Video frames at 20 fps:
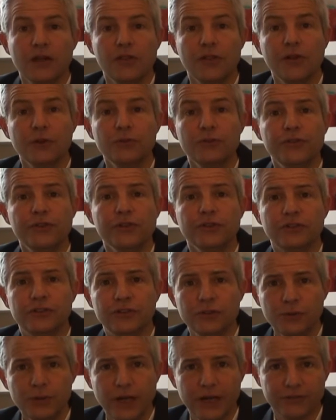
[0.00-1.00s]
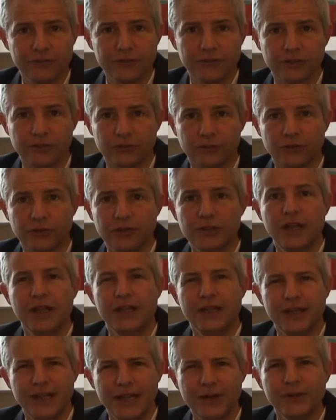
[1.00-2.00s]
Those that do have children
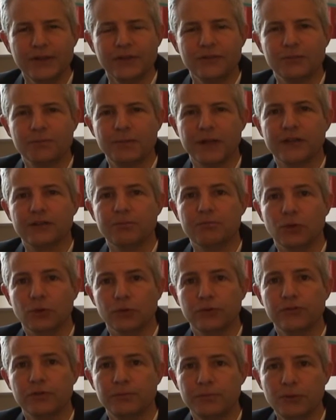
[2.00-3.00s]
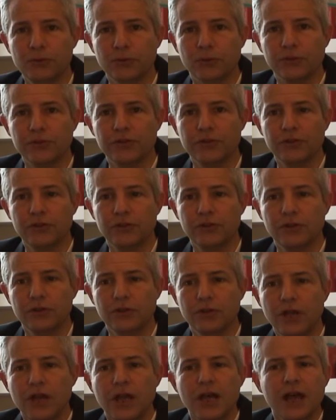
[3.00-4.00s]
now expect more support.
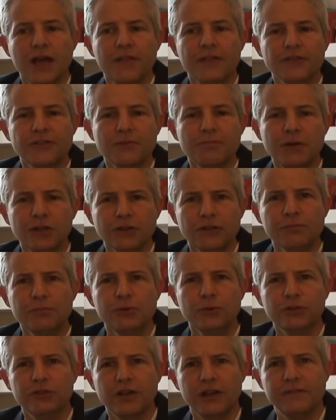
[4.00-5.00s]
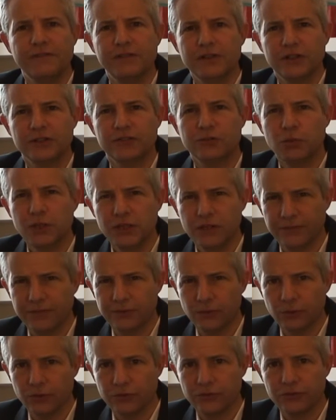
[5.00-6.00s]
And there's a much more diverse
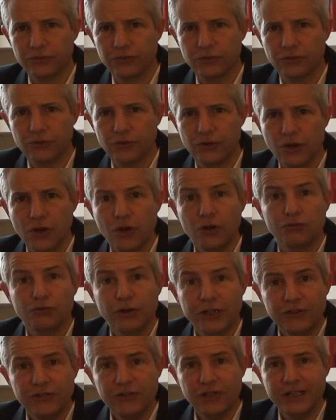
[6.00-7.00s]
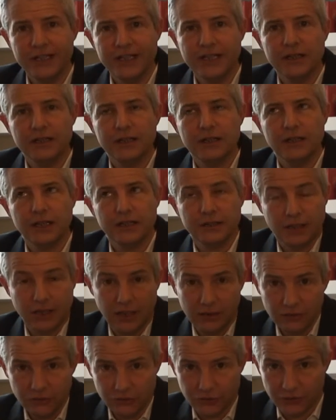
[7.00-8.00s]
workforce, racially and
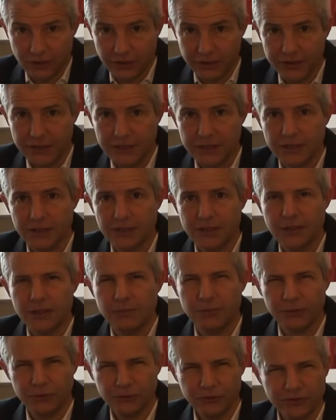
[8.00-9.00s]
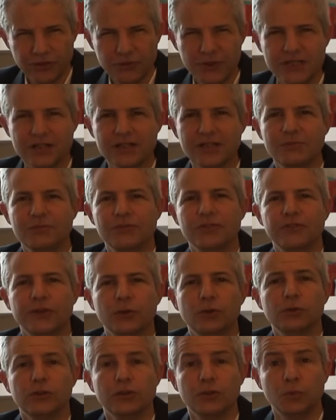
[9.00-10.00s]
culturally, but also in terms of
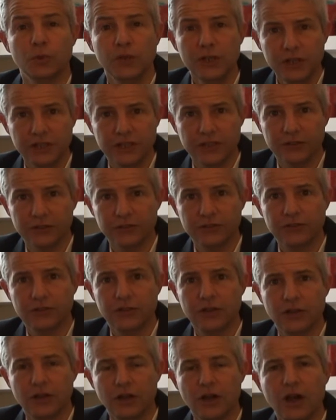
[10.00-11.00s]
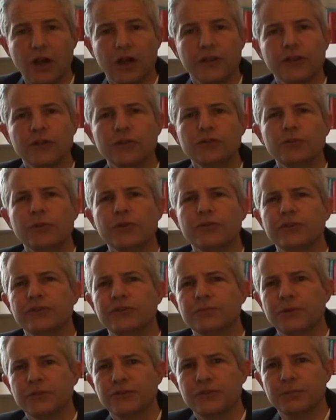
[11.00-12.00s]
older workers, and those with the
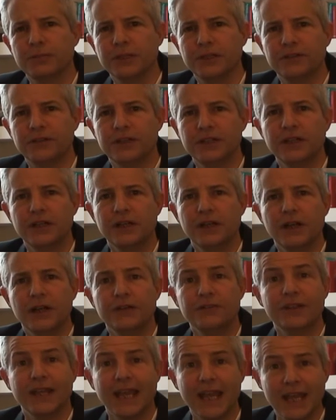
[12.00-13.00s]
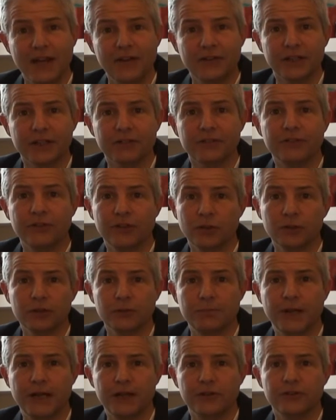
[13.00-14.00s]
responsibility of caring for older
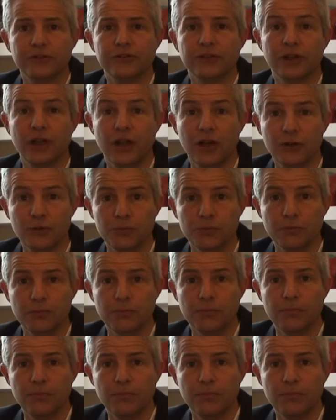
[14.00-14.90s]
parents at home.